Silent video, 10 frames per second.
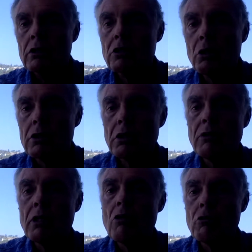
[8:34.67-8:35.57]
Georgia,
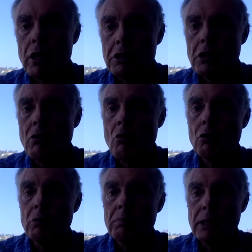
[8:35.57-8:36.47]
the instructions
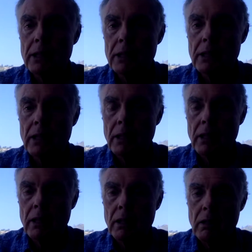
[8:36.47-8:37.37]
will be
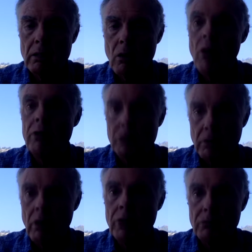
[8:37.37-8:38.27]
on
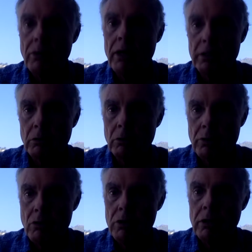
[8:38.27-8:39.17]
the final
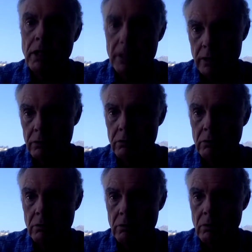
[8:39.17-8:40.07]
once you take it.
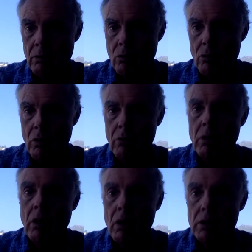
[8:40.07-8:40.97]
So
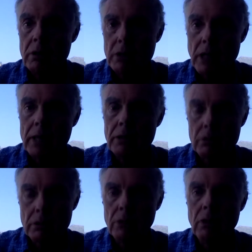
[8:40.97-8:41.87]
yeah,
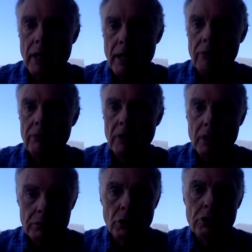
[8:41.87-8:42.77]
you'll have,
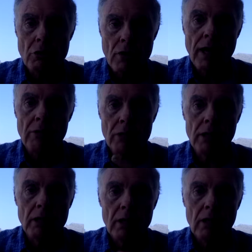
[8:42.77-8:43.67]
Georgia's asking